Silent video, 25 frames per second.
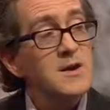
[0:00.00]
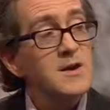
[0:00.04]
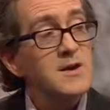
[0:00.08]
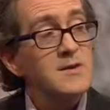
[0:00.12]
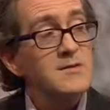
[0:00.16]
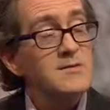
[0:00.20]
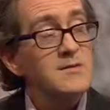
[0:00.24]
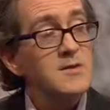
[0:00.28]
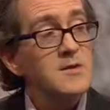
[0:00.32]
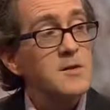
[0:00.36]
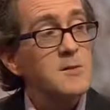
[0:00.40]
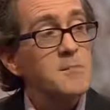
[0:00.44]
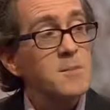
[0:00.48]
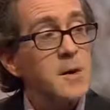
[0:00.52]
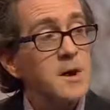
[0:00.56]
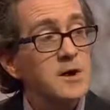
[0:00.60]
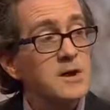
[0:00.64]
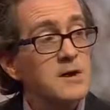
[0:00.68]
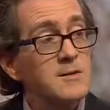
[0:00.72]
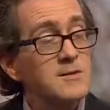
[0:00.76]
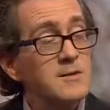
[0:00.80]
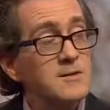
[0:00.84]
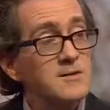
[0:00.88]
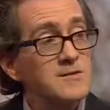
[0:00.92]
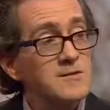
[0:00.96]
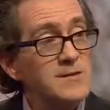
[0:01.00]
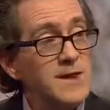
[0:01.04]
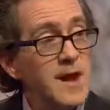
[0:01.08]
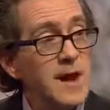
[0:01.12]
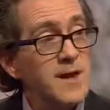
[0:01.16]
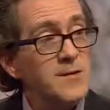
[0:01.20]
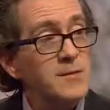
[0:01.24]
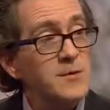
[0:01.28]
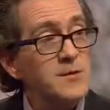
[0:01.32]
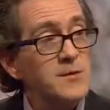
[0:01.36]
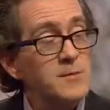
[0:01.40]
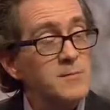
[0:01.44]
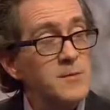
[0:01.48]
is that the money that is
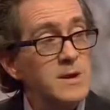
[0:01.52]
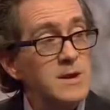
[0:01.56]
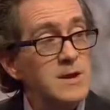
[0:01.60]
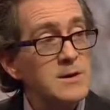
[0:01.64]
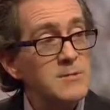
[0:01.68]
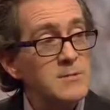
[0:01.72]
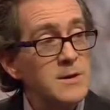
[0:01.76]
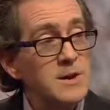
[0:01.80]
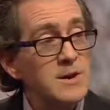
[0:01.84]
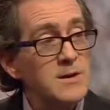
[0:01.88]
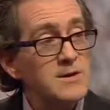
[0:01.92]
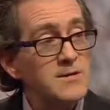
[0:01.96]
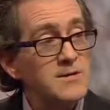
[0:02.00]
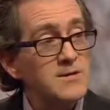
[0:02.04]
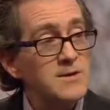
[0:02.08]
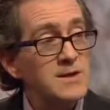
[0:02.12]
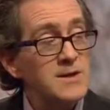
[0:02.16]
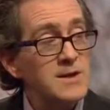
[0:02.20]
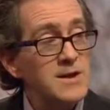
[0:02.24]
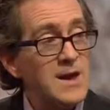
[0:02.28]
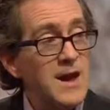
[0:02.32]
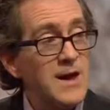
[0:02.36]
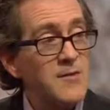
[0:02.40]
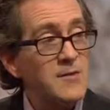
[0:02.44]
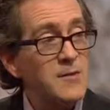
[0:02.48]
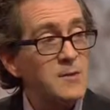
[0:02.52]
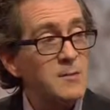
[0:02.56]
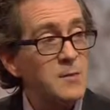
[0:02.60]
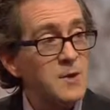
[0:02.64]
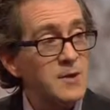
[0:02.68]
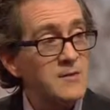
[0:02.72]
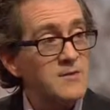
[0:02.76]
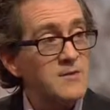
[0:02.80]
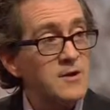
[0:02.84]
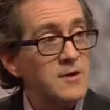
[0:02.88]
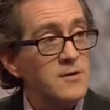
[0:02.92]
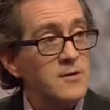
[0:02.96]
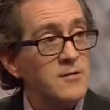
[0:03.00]
gathered, the many millions that are gathered
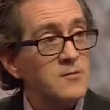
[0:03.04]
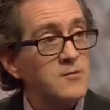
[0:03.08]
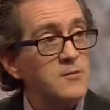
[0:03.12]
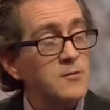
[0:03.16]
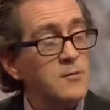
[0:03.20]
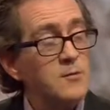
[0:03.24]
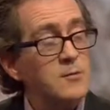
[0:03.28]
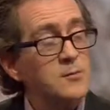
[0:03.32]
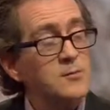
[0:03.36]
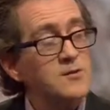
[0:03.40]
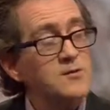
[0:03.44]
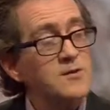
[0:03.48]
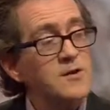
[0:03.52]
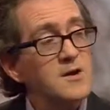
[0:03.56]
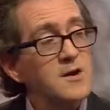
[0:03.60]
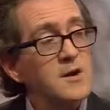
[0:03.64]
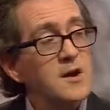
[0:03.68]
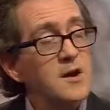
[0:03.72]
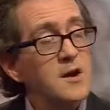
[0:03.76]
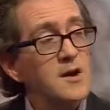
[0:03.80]
by terrorist groups,